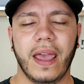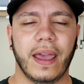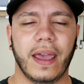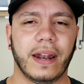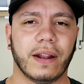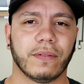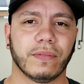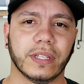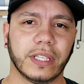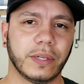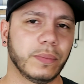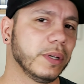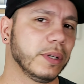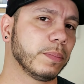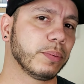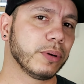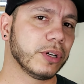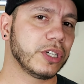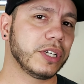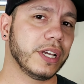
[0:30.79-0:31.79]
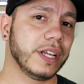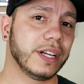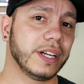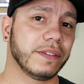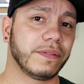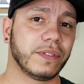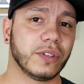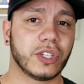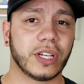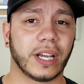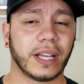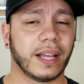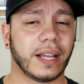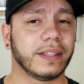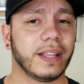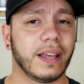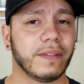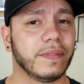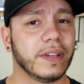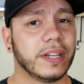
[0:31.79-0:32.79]
And I really would appreciate it if you check
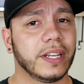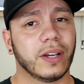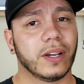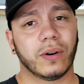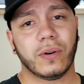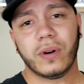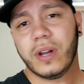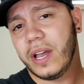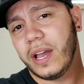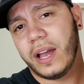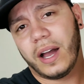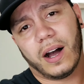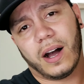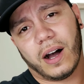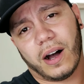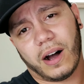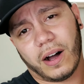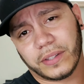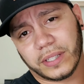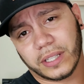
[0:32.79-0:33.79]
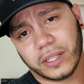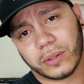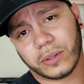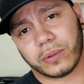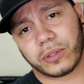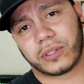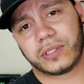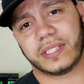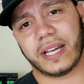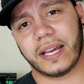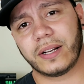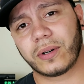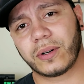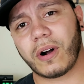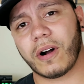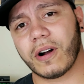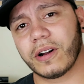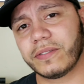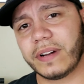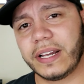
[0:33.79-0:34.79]
out that video on the little title
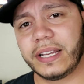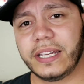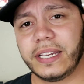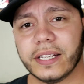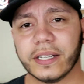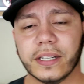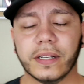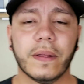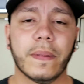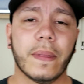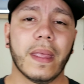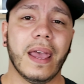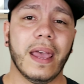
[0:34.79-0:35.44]
card right here.